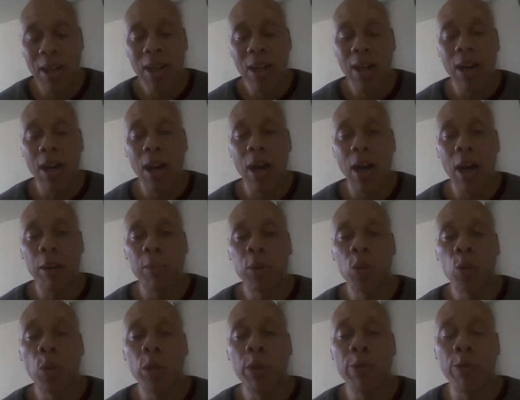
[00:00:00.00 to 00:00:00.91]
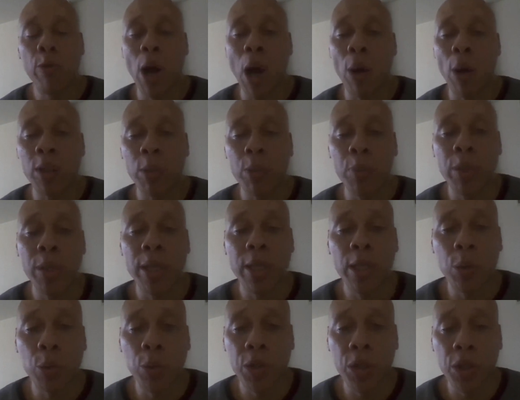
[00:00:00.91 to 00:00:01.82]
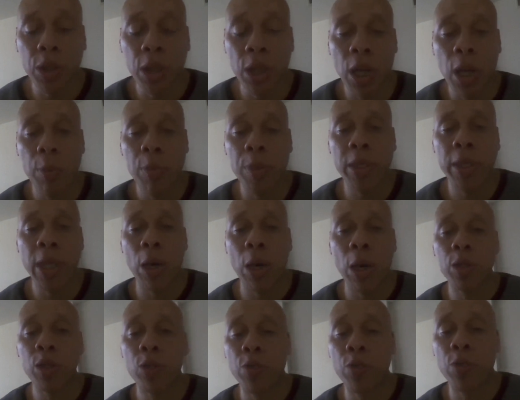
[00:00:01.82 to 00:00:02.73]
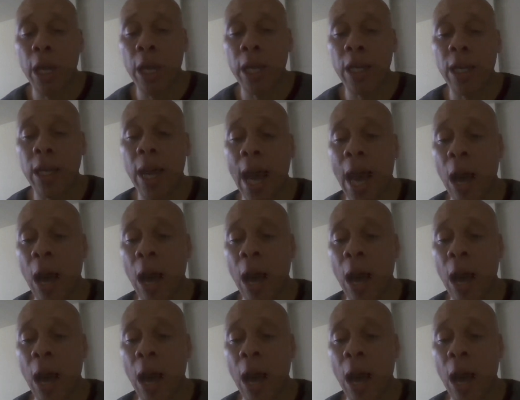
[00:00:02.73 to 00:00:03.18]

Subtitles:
24 Hours of Peace, which is a company that was created